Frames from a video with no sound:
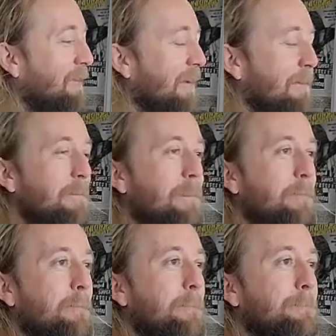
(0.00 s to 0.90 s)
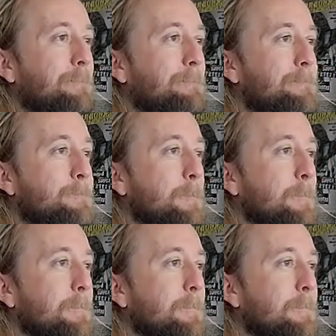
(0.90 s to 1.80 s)
Because you did that little
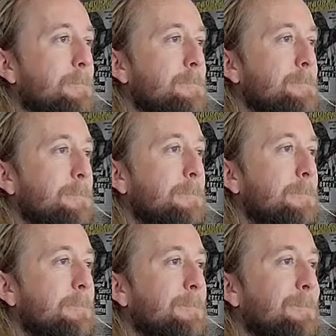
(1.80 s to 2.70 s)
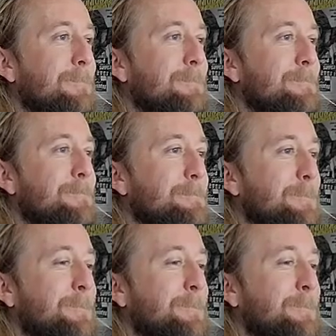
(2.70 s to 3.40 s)
level, so I was doing the